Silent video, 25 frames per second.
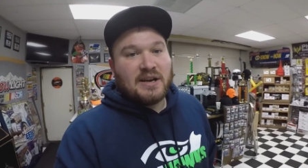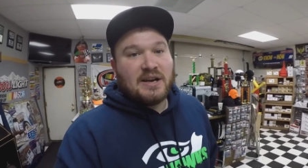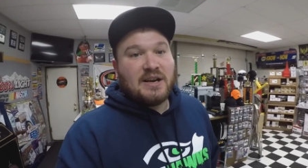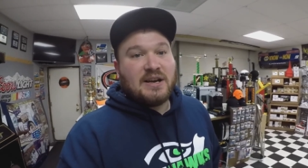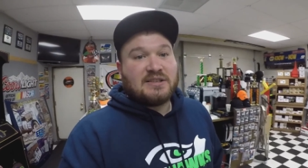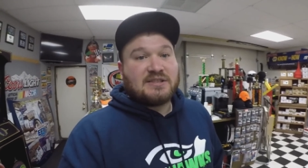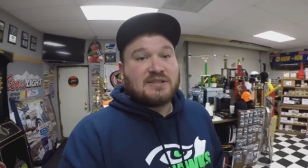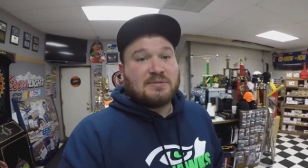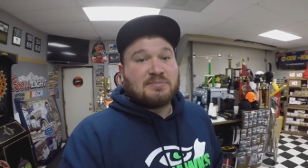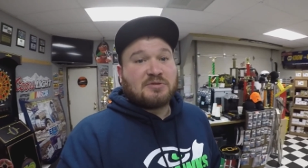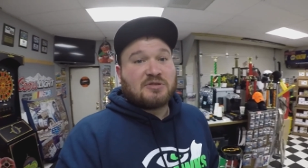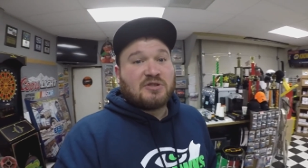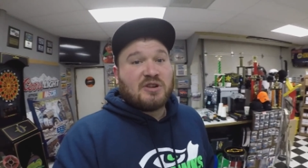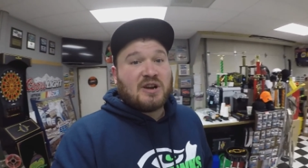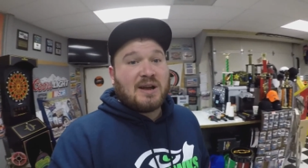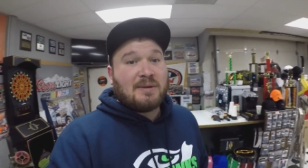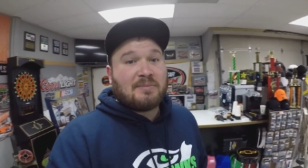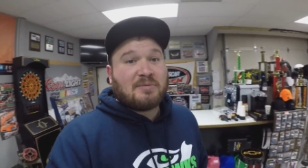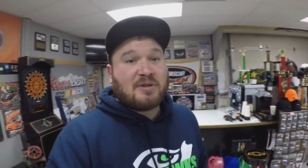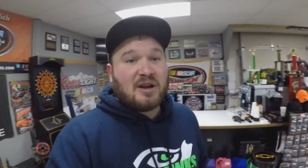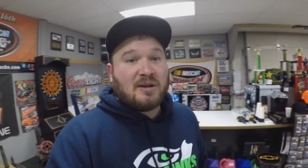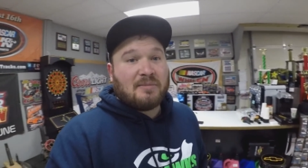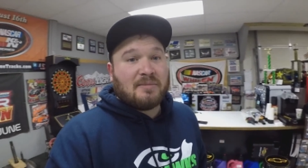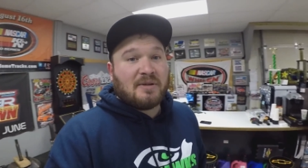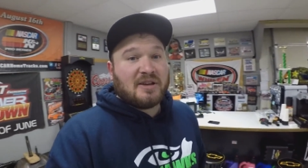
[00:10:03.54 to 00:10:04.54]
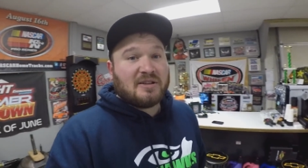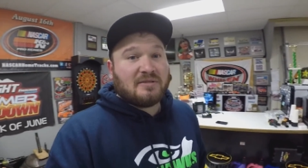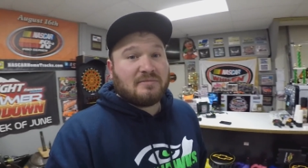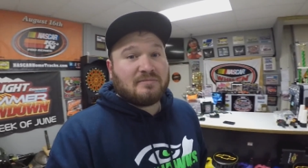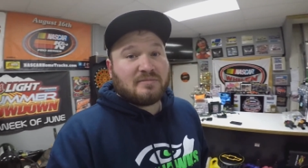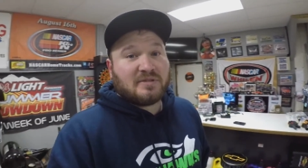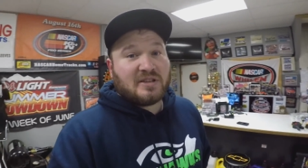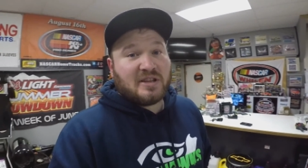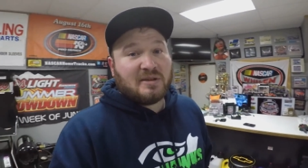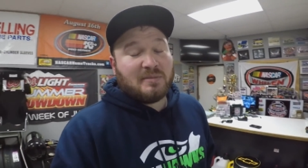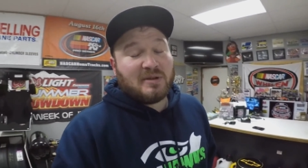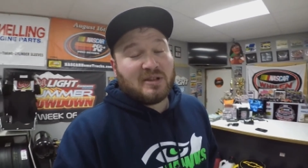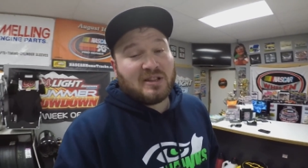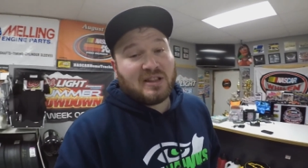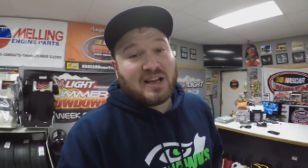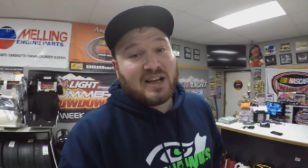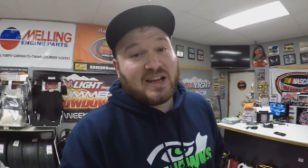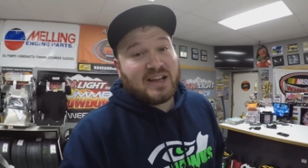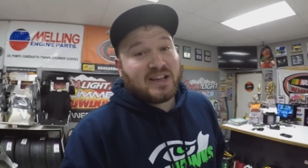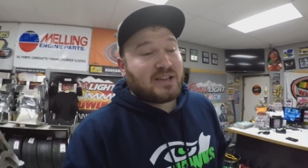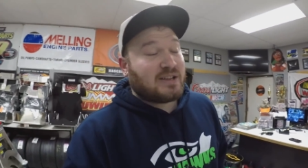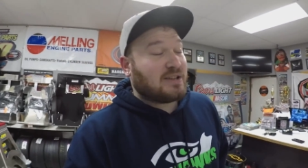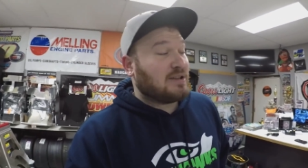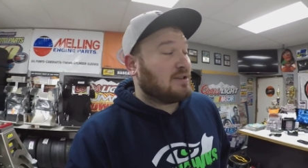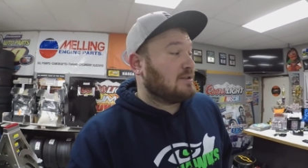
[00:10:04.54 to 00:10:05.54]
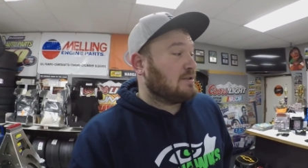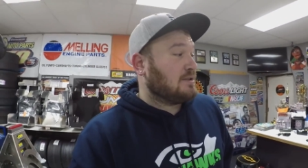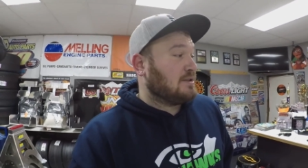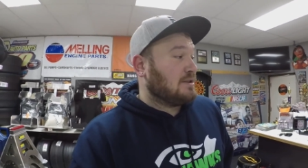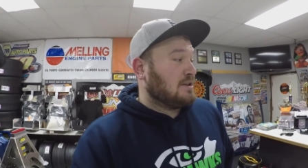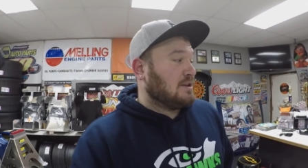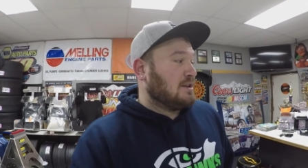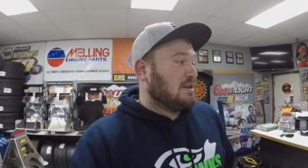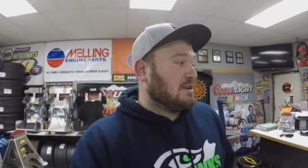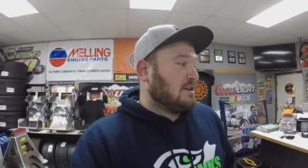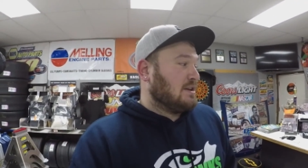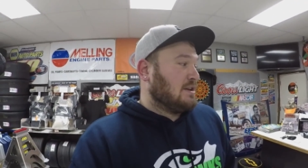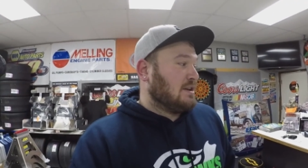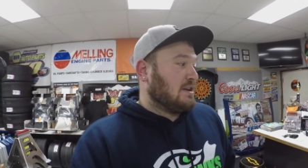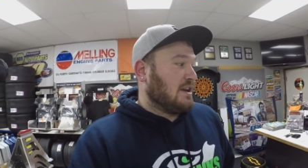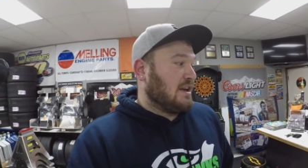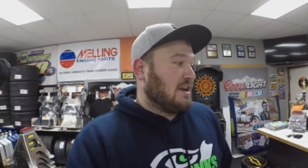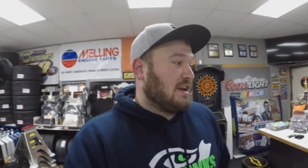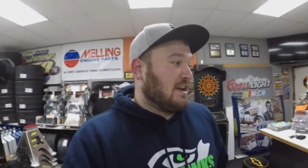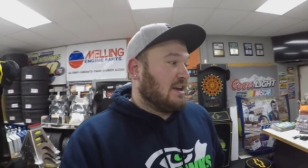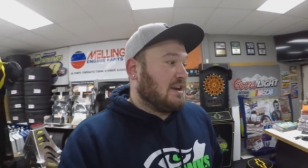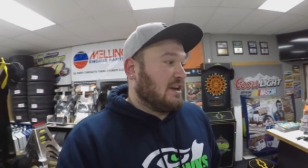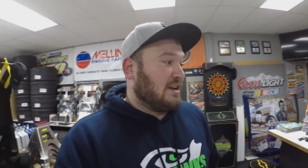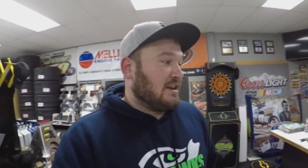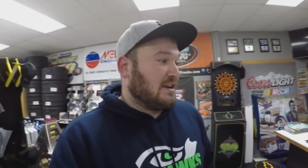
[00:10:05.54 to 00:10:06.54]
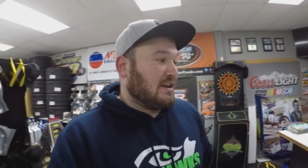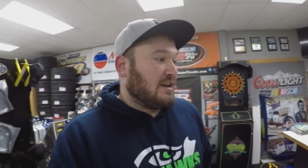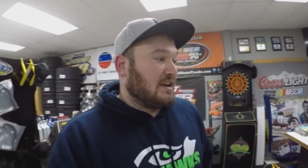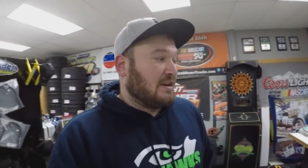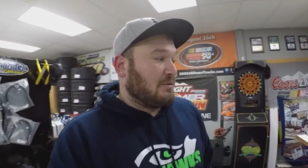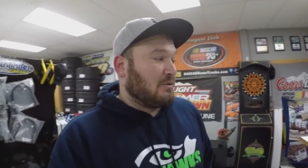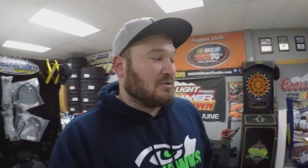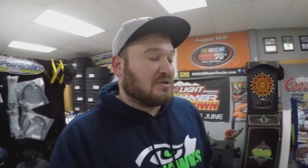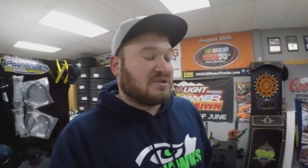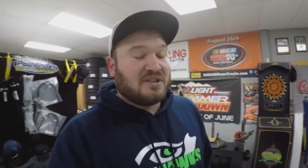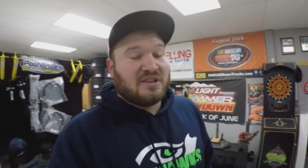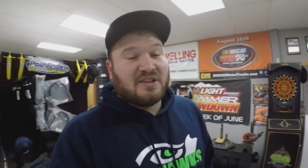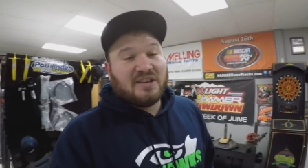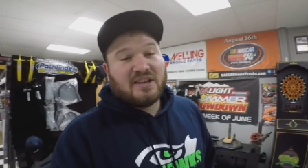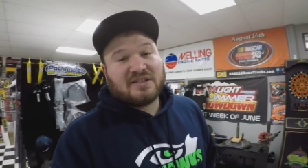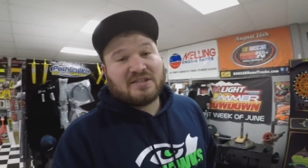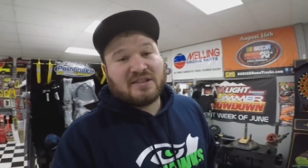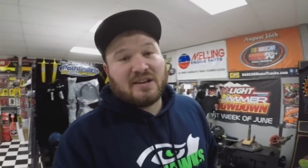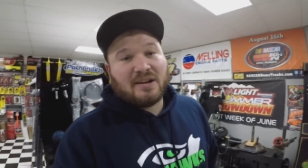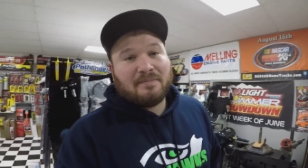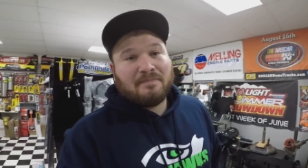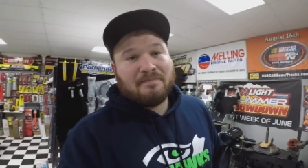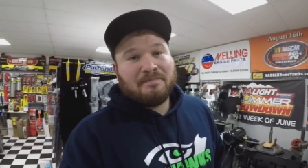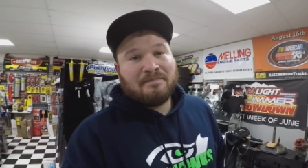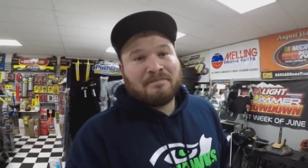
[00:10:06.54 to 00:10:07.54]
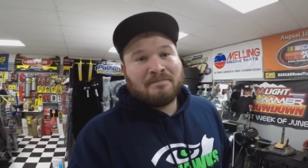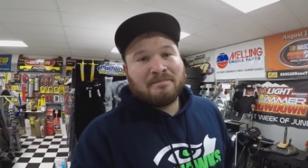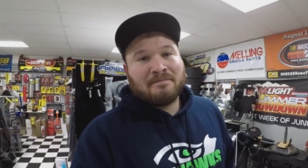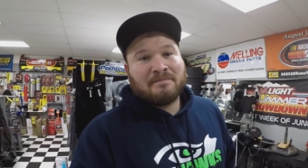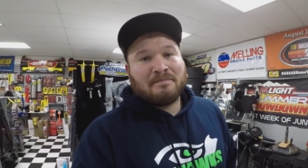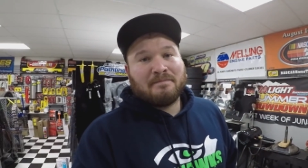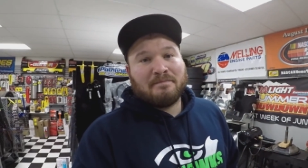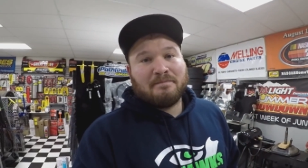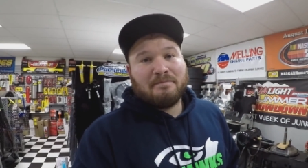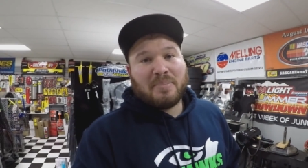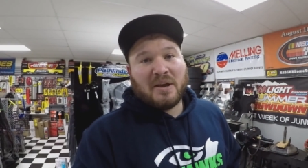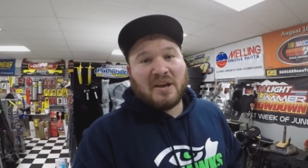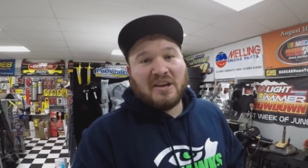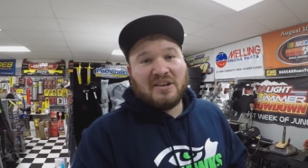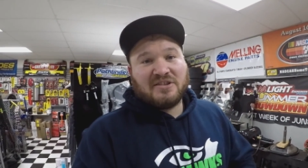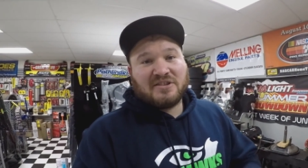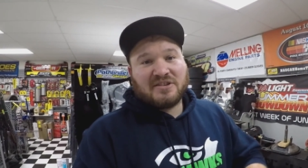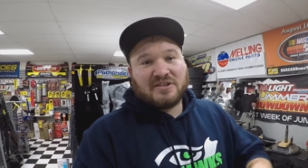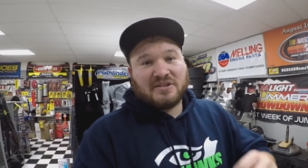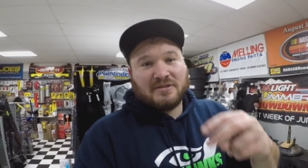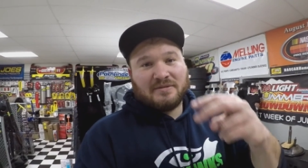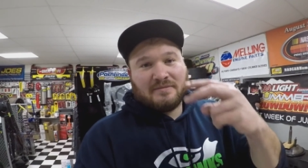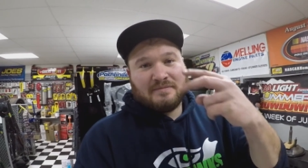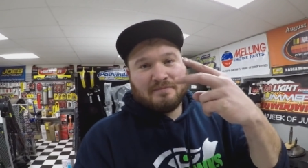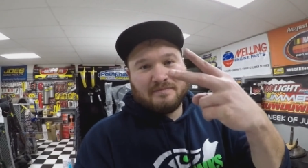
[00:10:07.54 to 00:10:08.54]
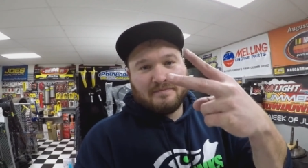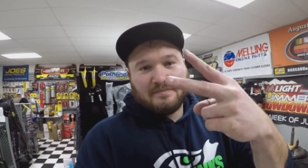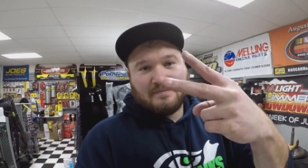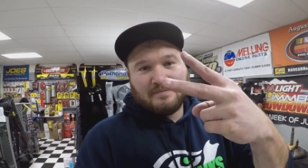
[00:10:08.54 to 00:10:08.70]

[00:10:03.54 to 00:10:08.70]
Uh, subscribe, comment, give me a like, and uh, we'll see you next time. Peace.